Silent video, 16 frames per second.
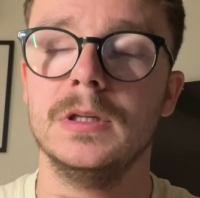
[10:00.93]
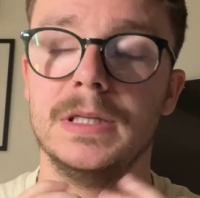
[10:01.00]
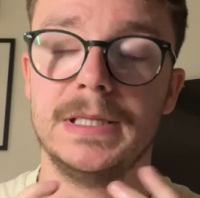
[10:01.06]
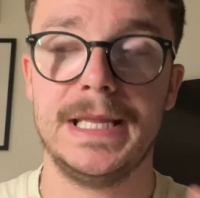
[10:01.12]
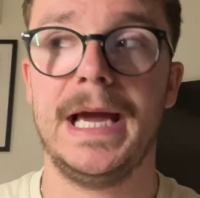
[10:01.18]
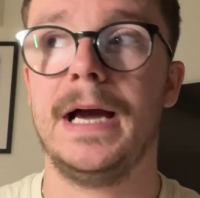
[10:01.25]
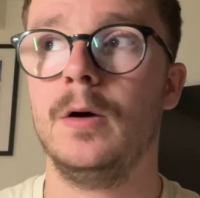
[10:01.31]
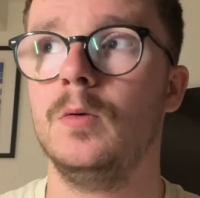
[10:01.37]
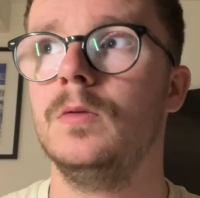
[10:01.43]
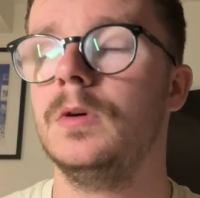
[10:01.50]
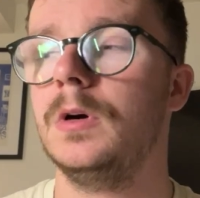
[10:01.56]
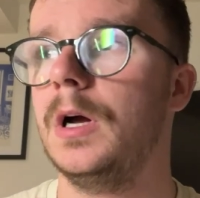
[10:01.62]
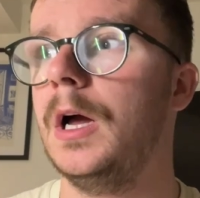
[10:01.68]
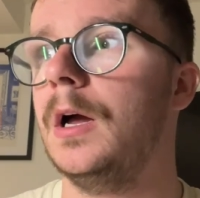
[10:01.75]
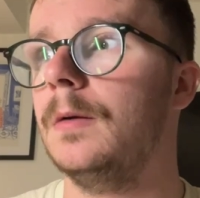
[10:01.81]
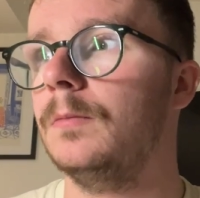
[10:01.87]
now
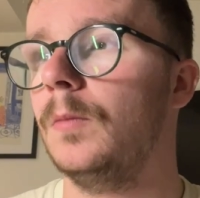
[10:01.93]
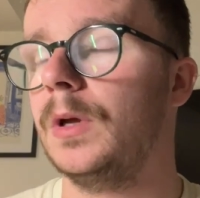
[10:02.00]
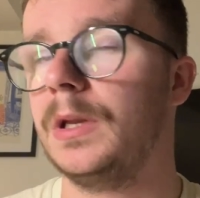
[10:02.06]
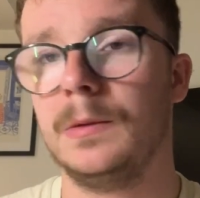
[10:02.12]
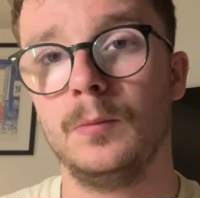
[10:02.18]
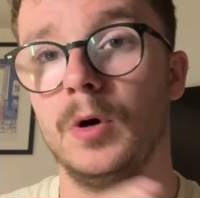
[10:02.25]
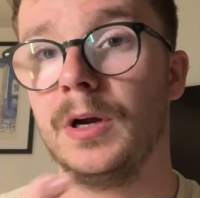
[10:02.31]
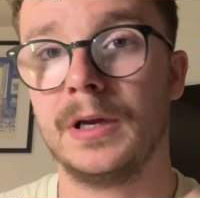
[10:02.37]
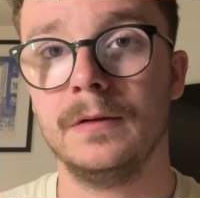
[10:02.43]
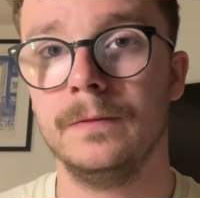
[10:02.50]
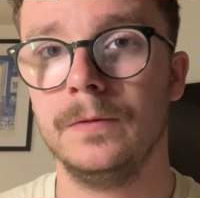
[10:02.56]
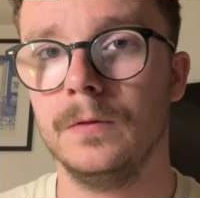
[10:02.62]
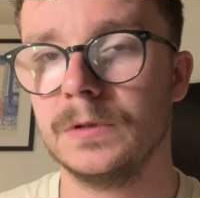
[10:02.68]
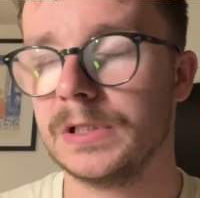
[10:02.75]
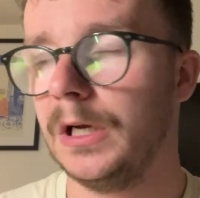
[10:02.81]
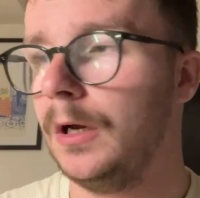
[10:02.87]
when I'm working
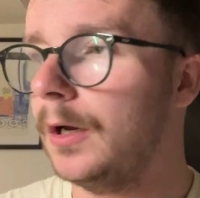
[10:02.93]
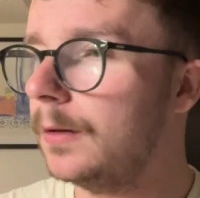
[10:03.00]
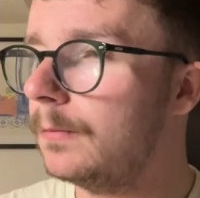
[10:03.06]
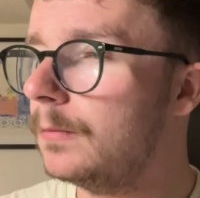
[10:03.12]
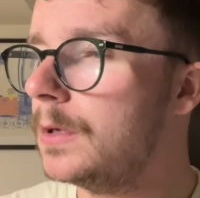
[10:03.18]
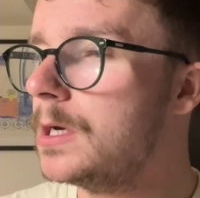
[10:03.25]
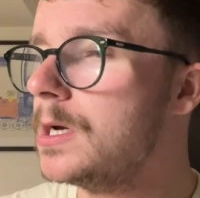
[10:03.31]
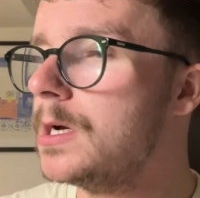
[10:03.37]
full time,